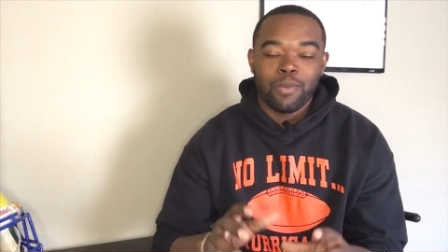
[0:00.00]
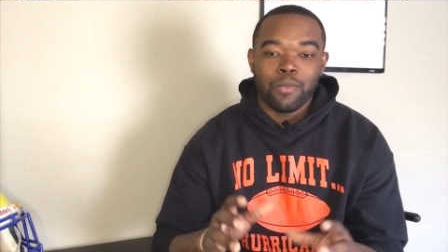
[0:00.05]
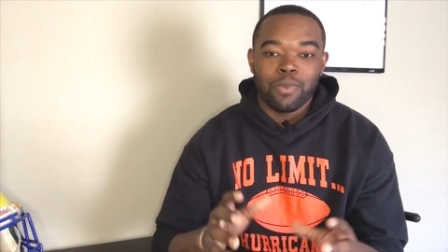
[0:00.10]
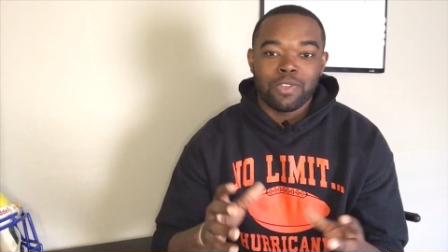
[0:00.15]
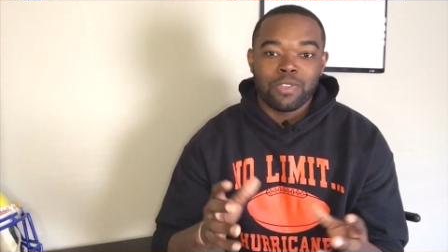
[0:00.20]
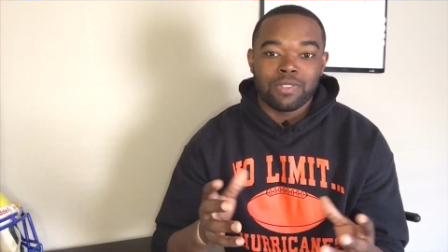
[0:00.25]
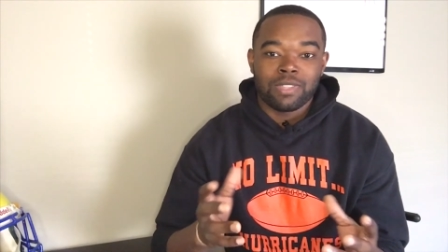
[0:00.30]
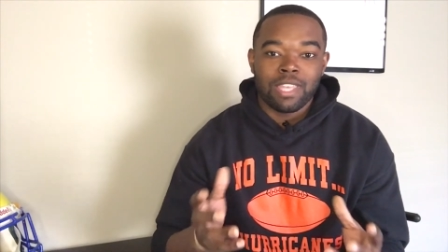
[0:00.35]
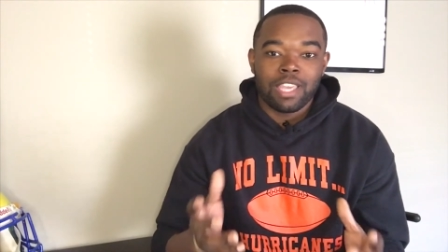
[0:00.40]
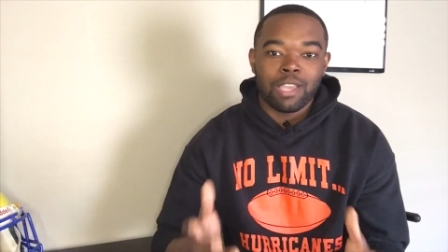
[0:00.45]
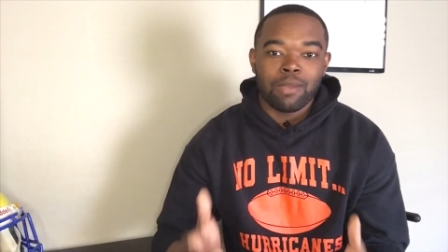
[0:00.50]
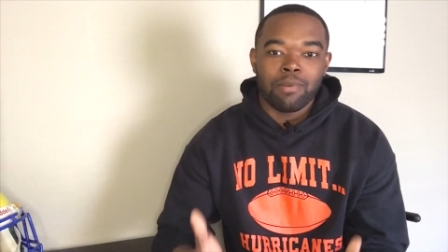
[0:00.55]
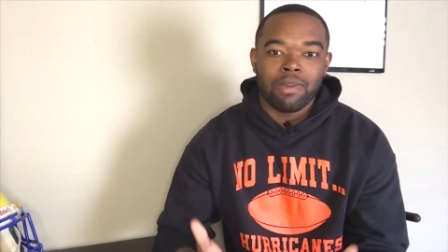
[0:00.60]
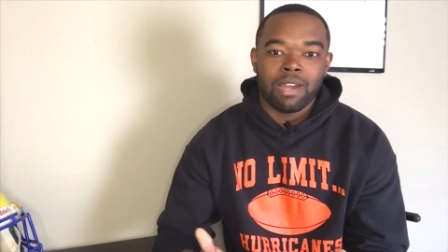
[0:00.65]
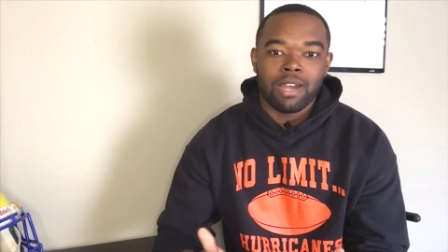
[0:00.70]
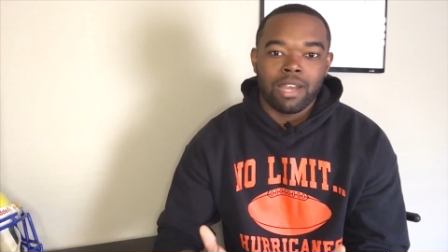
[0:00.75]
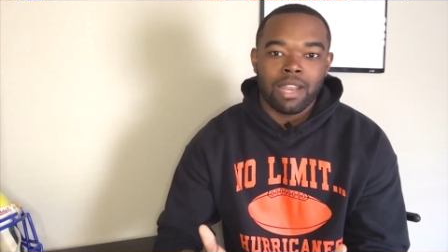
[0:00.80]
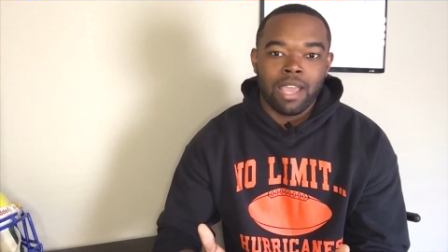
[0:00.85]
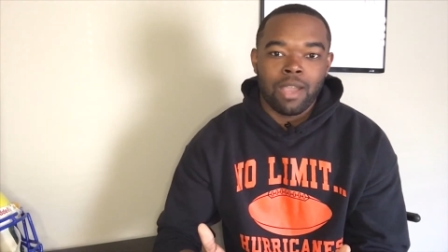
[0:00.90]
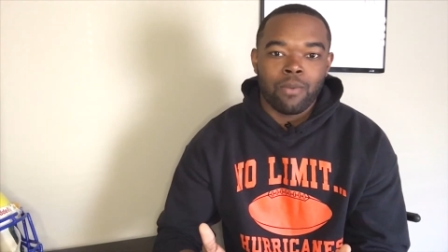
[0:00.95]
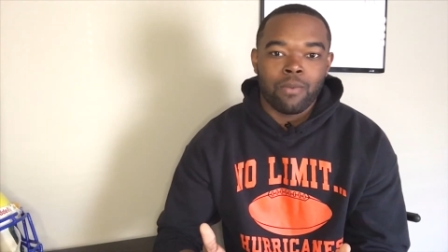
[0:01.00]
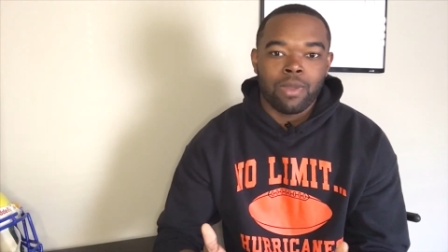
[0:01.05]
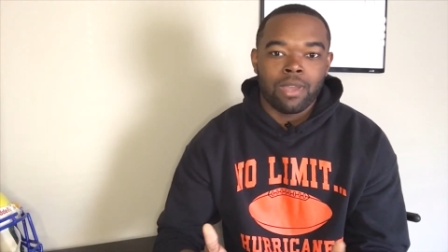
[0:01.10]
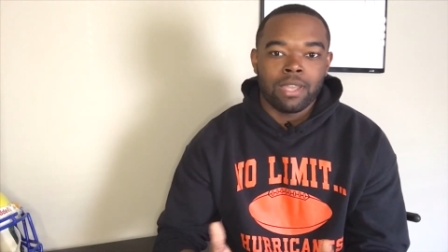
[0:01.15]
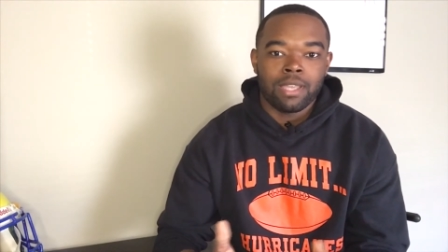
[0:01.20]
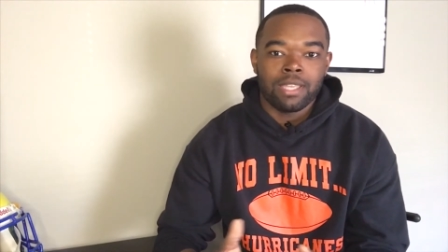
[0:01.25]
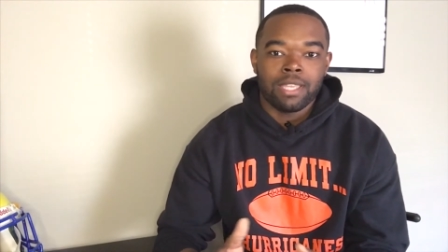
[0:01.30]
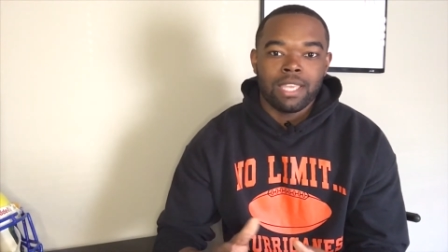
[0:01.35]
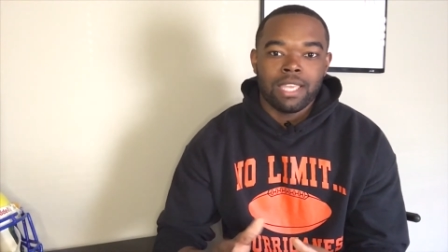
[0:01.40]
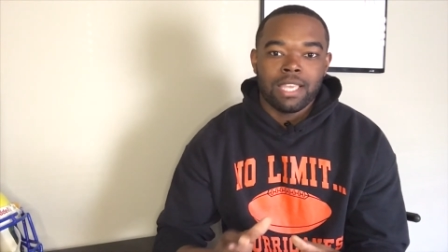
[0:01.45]
When you think about it that
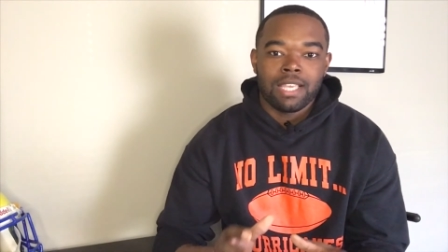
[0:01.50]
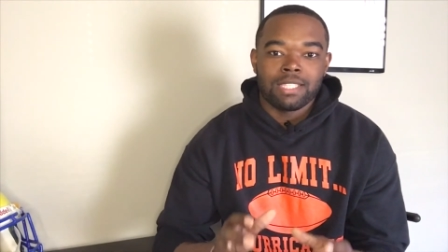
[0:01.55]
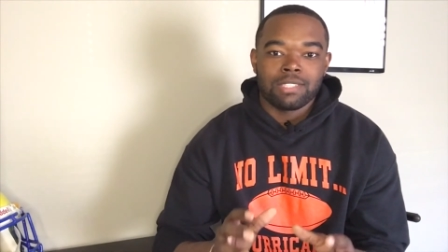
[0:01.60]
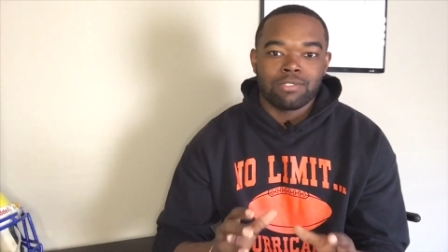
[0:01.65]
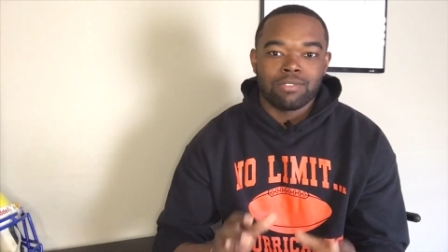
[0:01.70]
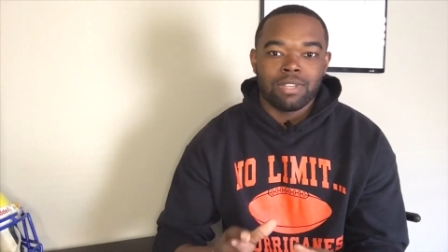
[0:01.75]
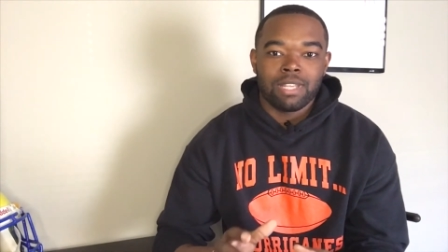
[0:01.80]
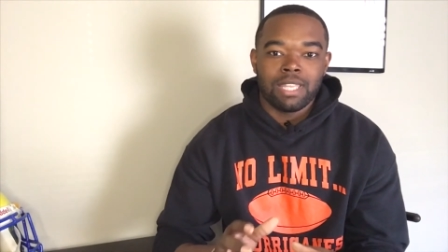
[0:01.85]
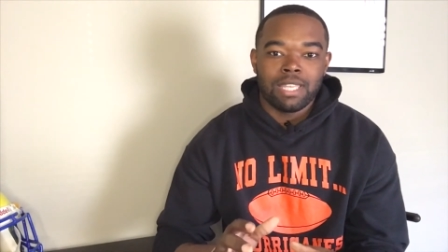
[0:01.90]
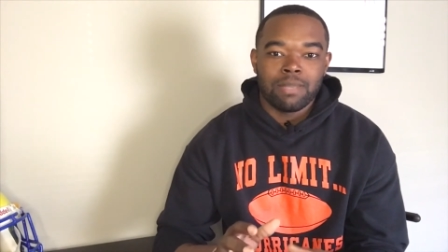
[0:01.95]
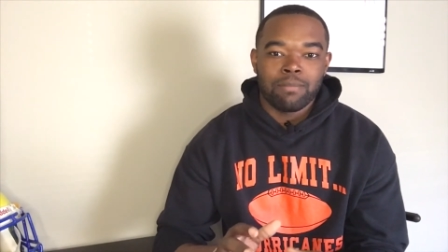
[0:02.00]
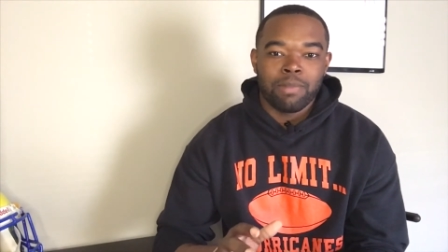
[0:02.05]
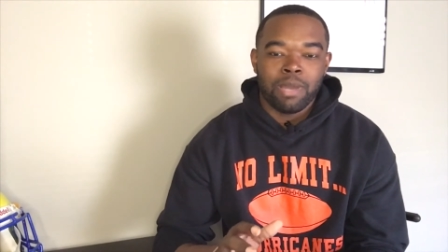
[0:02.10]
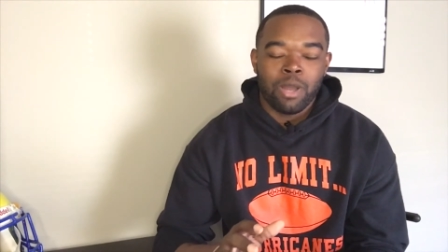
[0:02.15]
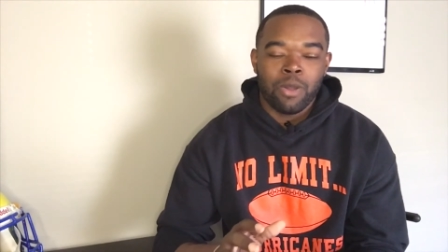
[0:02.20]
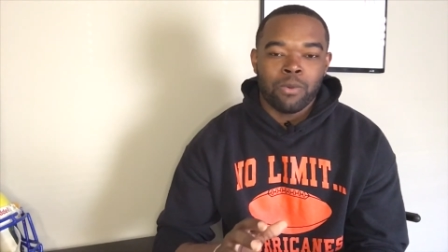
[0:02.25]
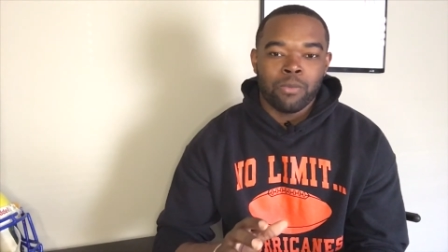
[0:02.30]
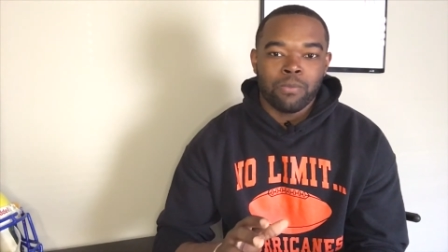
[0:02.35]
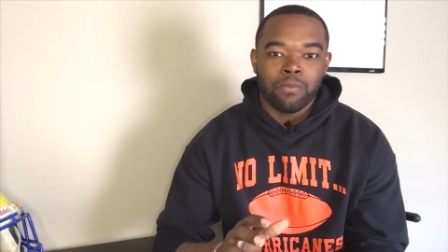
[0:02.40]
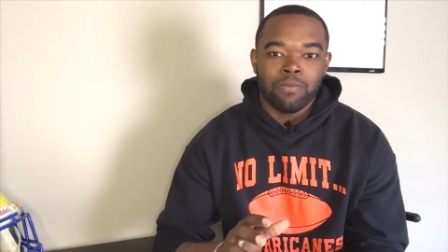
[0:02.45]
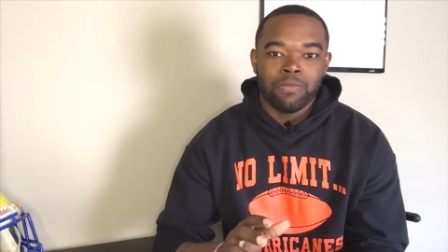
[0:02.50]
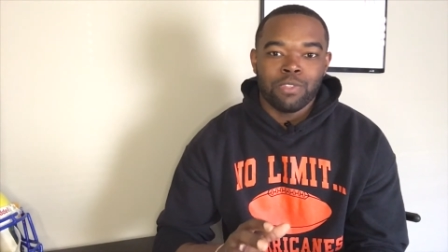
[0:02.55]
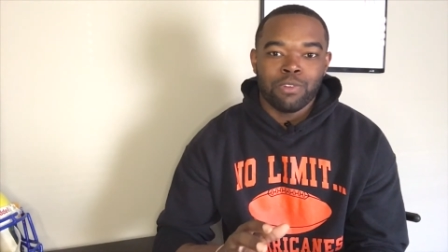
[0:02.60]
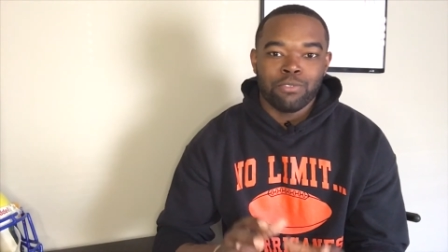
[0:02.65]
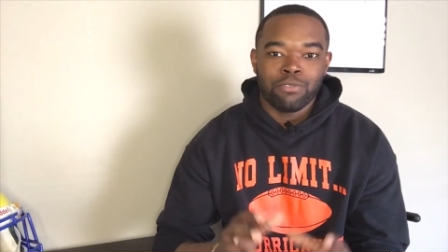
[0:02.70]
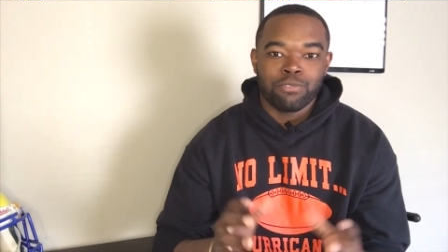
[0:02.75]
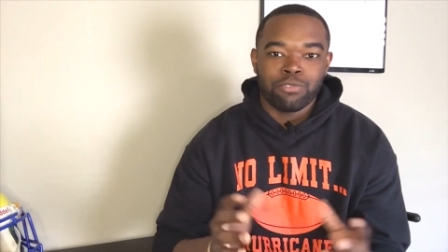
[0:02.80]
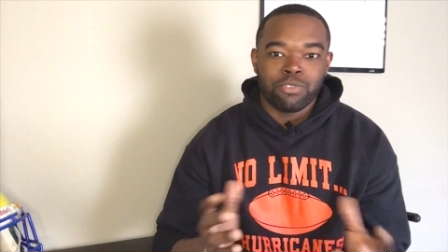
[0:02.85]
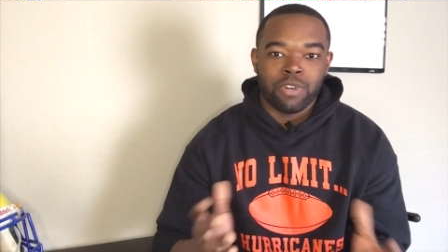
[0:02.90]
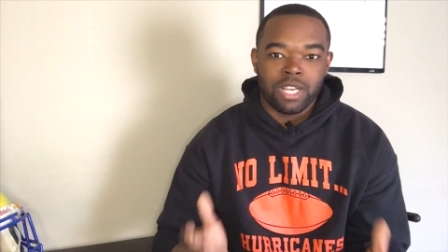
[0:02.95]
way, it's really about the
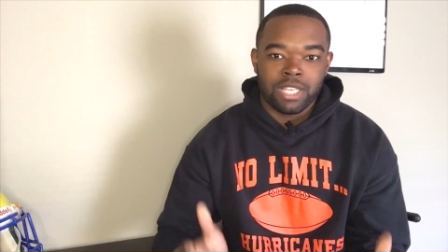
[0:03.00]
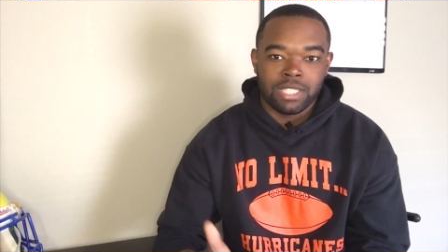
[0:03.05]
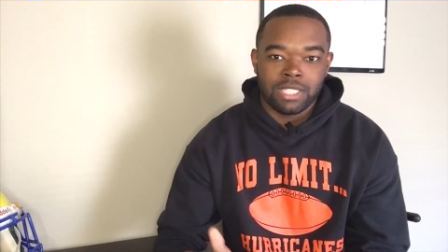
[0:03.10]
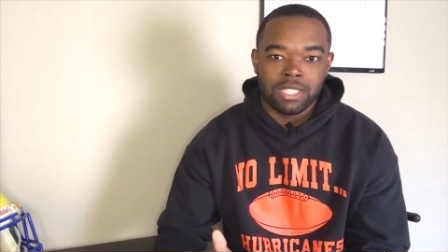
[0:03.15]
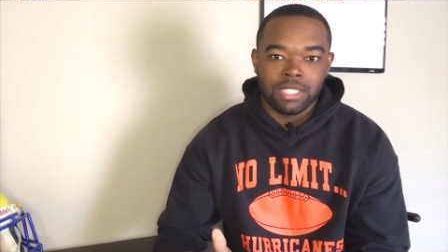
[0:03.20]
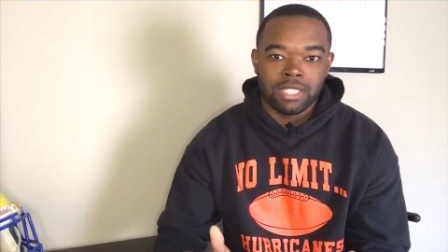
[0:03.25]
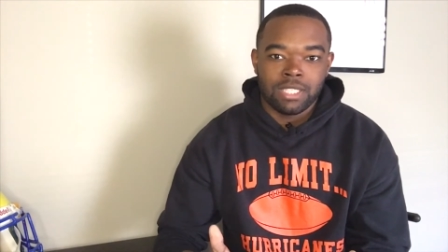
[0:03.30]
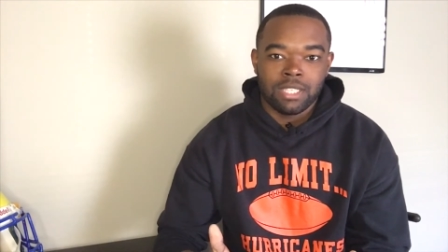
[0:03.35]
friction